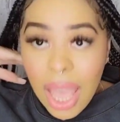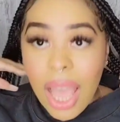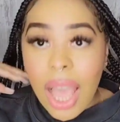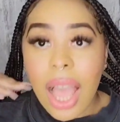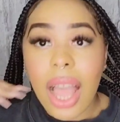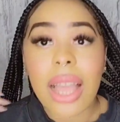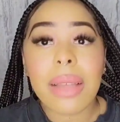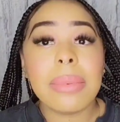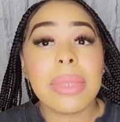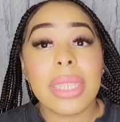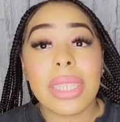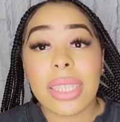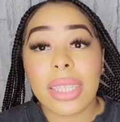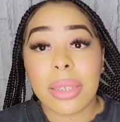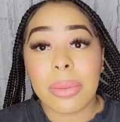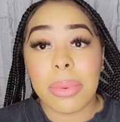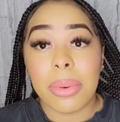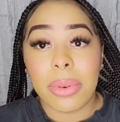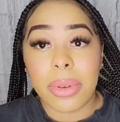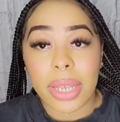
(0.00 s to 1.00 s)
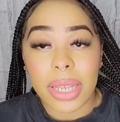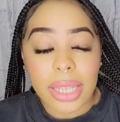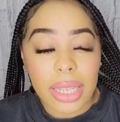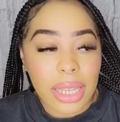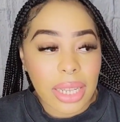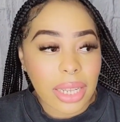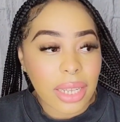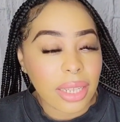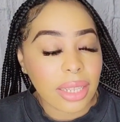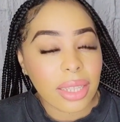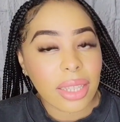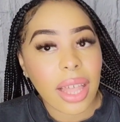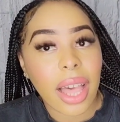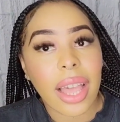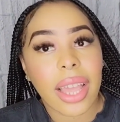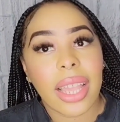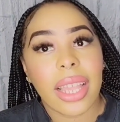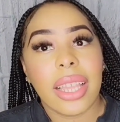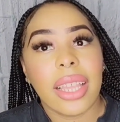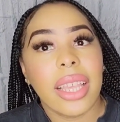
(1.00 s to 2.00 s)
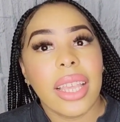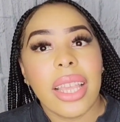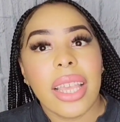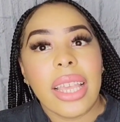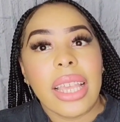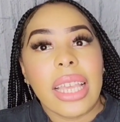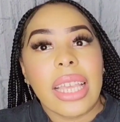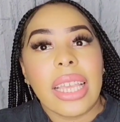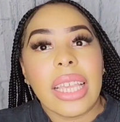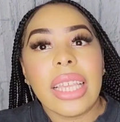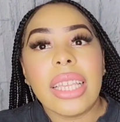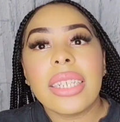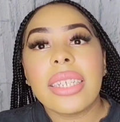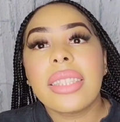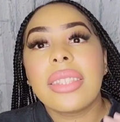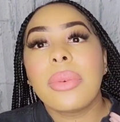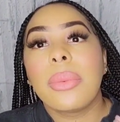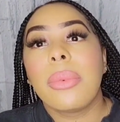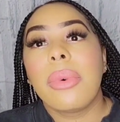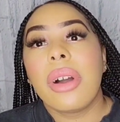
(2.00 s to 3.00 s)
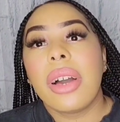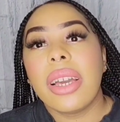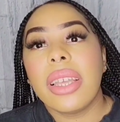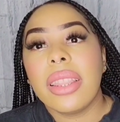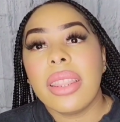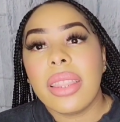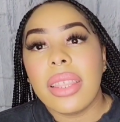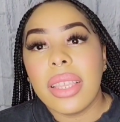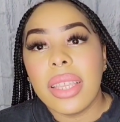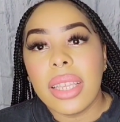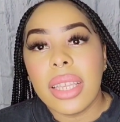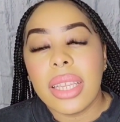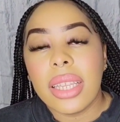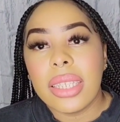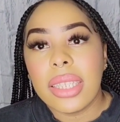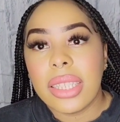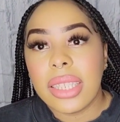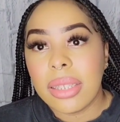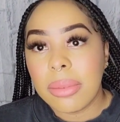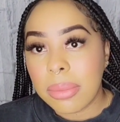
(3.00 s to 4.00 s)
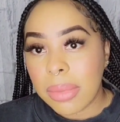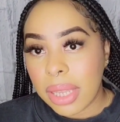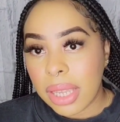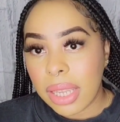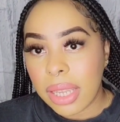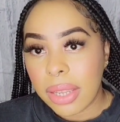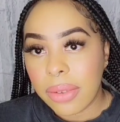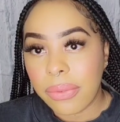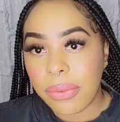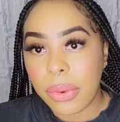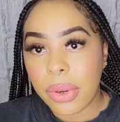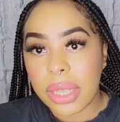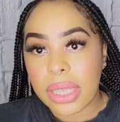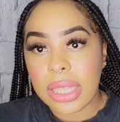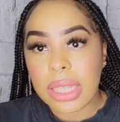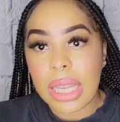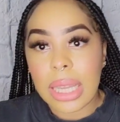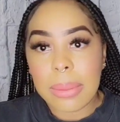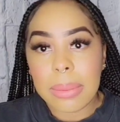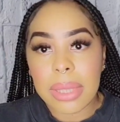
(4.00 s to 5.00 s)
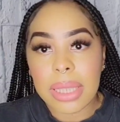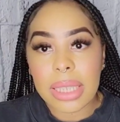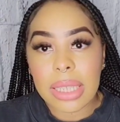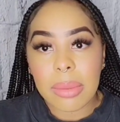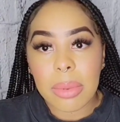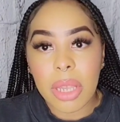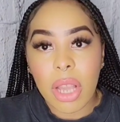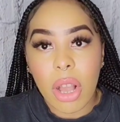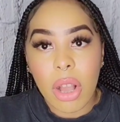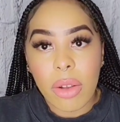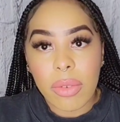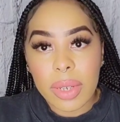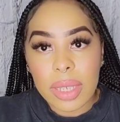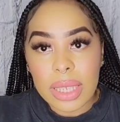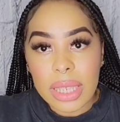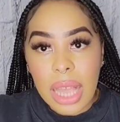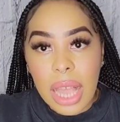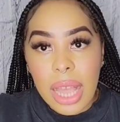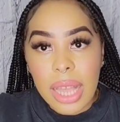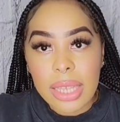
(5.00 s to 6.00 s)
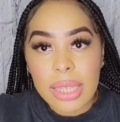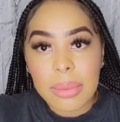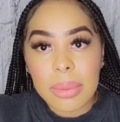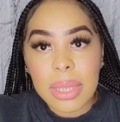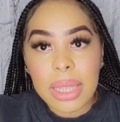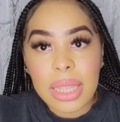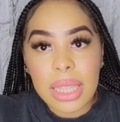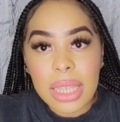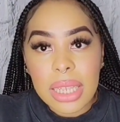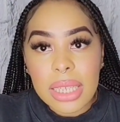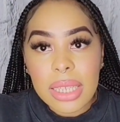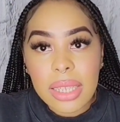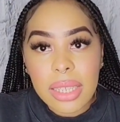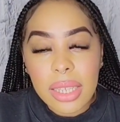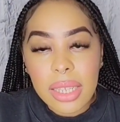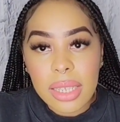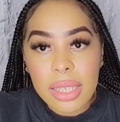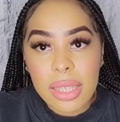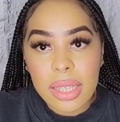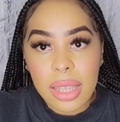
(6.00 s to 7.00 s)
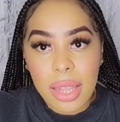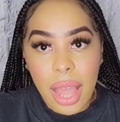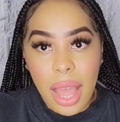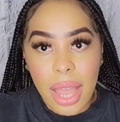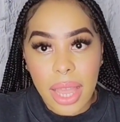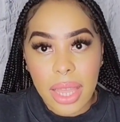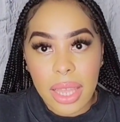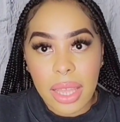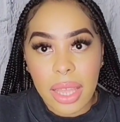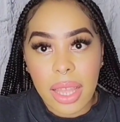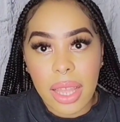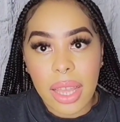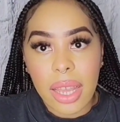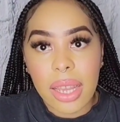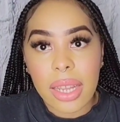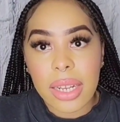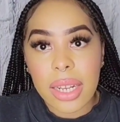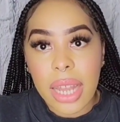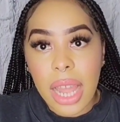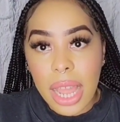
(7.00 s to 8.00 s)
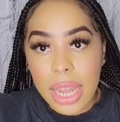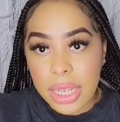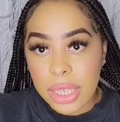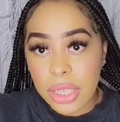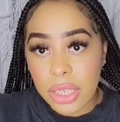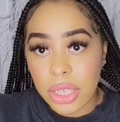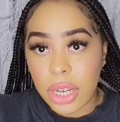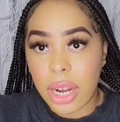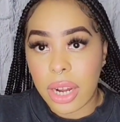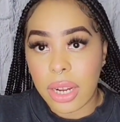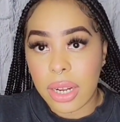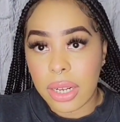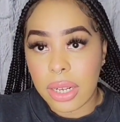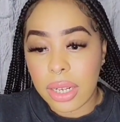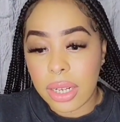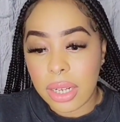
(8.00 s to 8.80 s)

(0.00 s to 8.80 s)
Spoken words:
I'm disappointed. Like, it's one thing to me for something to be oversized, but this is like a night shirt.